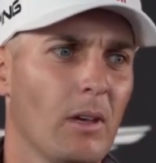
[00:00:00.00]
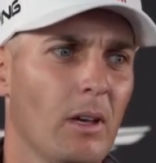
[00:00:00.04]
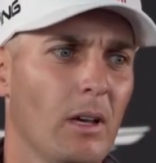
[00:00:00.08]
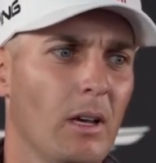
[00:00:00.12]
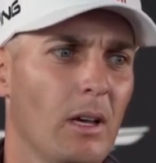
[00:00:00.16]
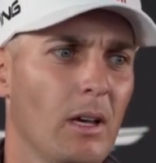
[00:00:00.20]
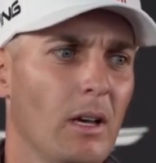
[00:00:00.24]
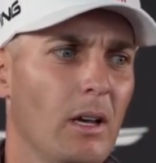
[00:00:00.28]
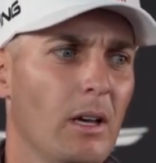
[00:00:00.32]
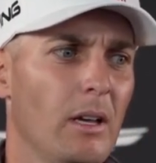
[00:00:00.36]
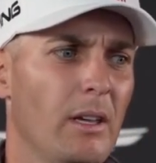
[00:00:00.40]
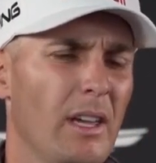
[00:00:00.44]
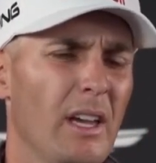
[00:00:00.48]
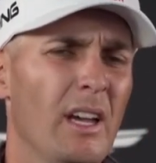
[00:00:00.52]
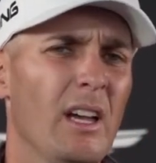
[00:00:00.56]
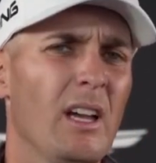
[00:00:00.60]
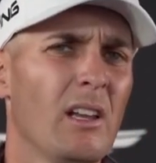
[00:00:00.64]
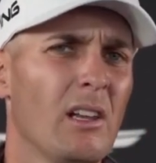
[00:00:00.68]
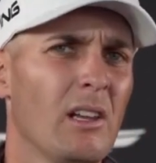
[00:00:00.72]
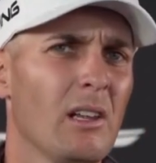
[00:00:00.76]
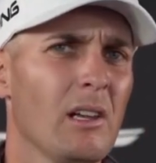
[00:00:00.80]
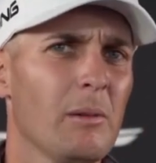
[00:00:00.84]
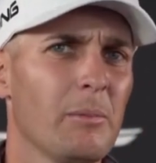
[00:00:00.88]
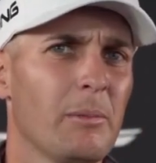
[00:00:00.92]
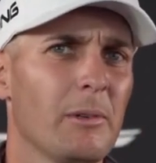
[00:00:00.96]
uh, yeah, a
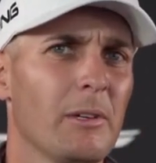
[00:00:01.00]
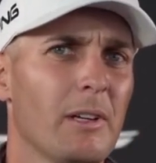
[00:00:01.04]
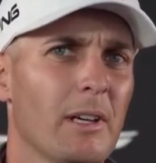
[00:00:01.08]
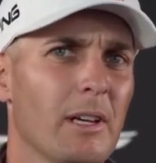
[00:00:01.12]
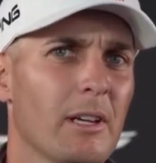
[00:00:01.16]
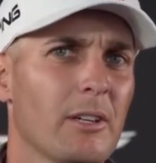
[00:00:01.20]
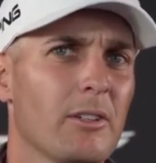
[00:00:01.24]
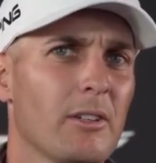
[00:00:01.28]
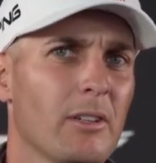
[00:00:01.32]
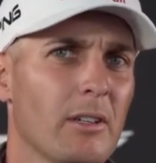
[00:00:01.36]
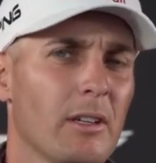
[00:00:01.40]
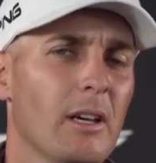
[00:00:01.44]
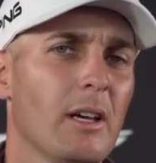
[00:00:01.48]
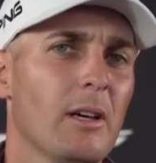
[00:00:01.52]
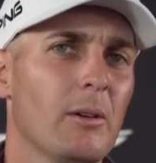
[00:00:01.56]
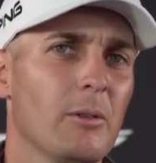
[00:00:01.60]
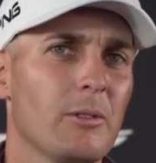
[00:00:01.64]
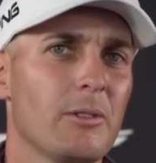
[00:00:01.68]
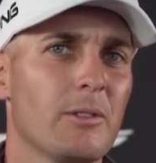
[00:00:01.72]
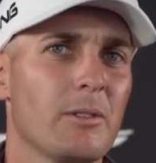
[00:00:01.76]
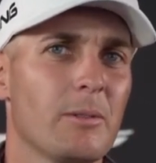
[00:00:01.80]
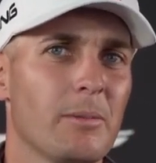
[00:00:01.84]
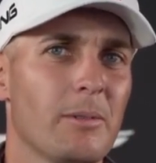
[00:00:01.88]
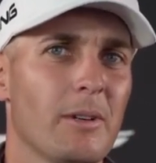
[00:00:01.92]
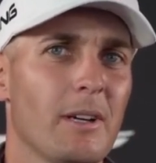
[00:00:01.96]
little bit actually. Yeah, I was
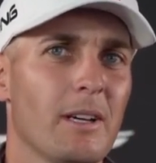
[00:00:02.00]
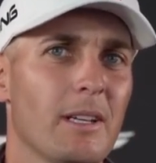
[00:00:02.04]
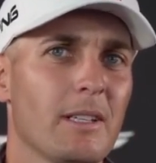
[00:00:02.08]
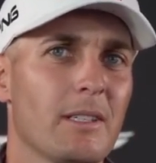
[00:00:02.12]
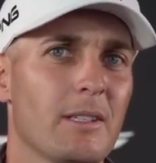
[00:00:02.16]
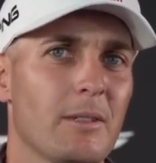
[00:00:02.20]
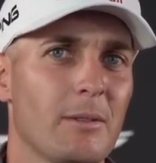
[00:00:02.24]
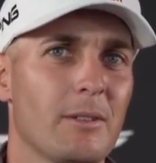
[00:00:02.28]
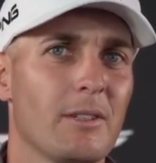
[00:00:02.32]
surprised.